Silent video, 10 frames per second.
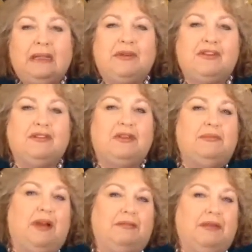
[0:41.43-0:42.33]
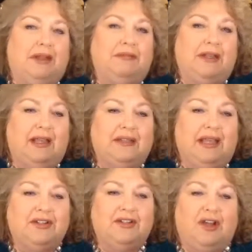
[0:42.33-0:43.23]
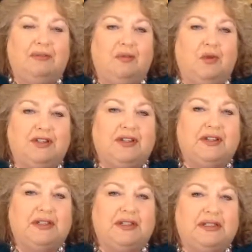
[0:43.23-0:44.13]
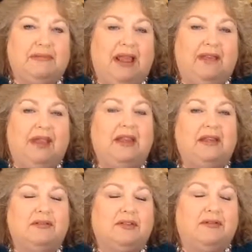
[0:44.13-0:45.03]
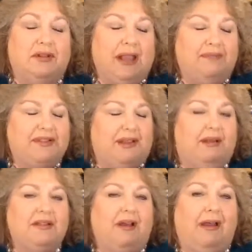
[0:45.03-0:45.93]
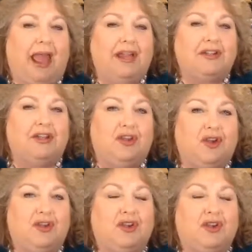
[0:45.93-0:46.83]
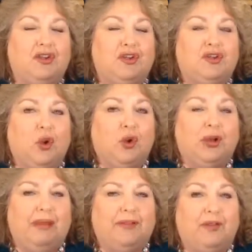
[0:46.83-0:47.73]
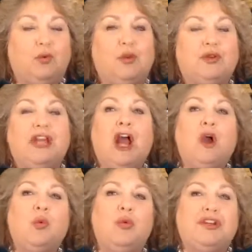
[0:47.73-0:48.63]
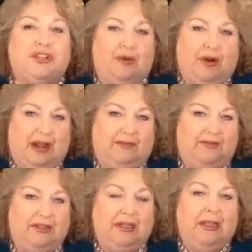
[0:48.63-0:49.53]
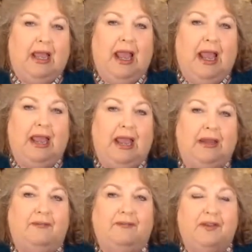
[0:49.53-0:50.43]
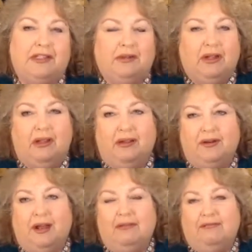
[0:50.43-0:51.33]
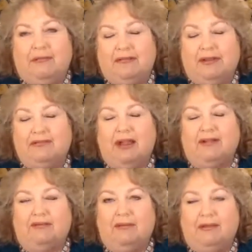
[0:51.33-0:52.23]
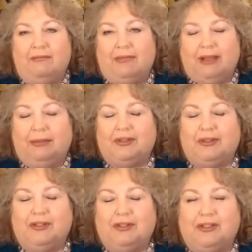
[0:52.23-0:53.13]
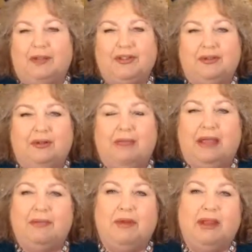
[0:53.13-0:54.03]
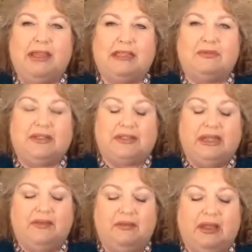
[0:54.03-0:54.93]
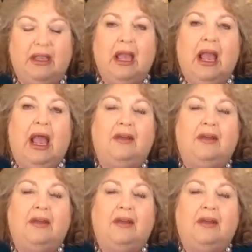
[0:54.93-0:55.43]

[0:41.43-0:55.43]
But during my, relaxation time and watching Samantha, in 3 episodes, I actually heard her talk about the word wishcraft. And at first when I heard it, I rewound it a couple of times and thought maybe my ears were deceiving me.